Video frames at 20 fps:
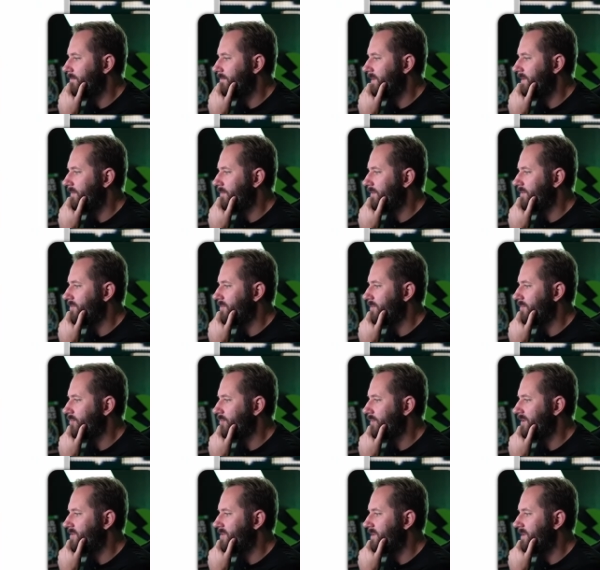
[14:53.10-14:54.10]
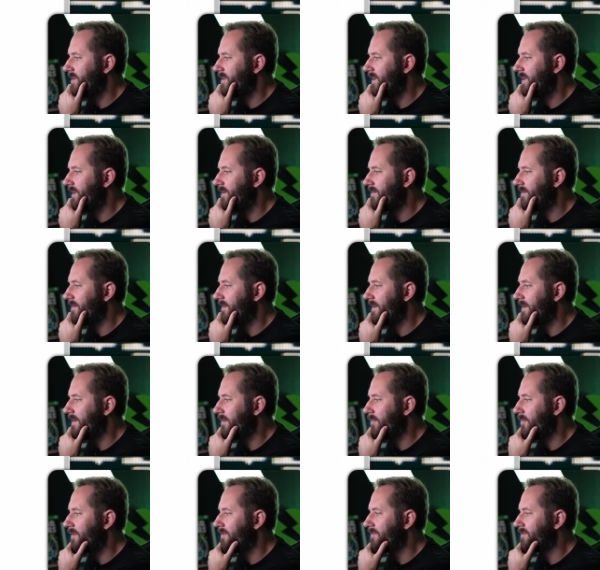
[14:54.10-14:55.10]
Meet Richard Ritchie Kingsley,
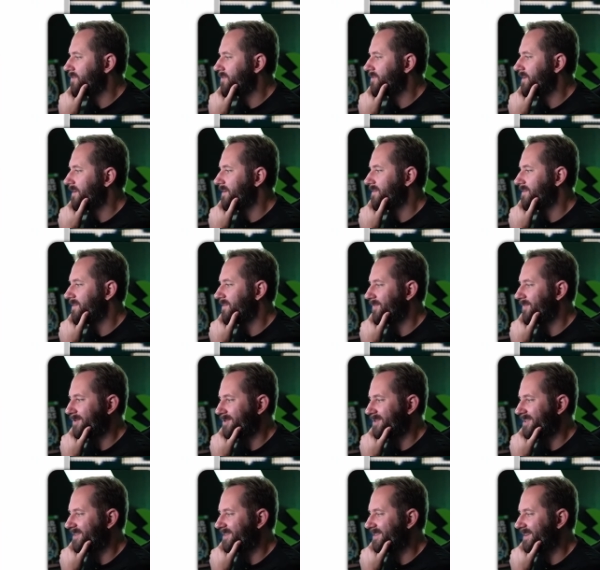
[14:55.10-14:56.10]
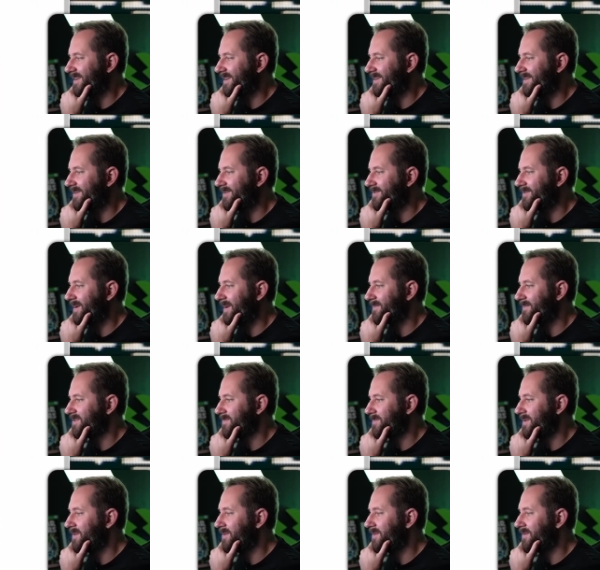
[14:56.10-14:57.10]
a research scientist for Syntech. He also happens
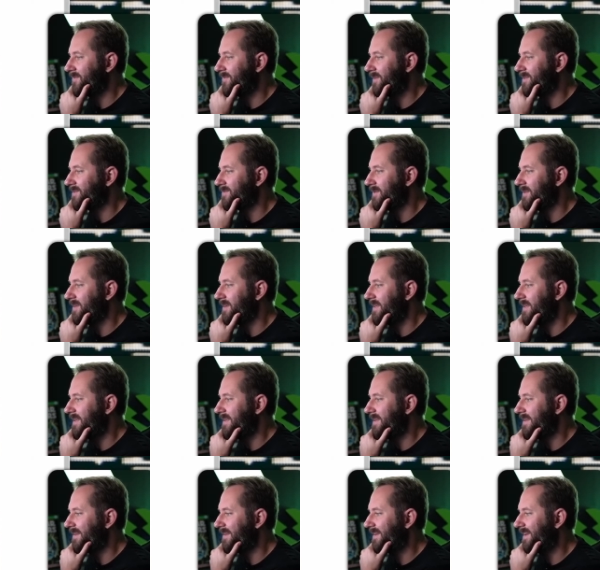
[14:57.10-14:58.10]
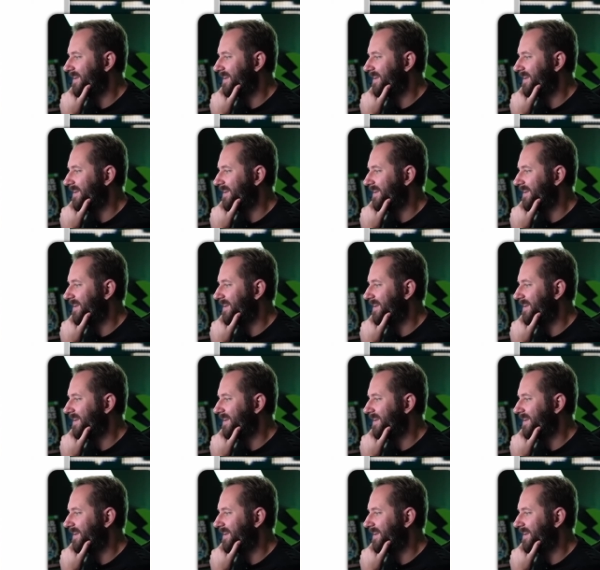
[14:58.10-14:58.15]
to be good friends with Lee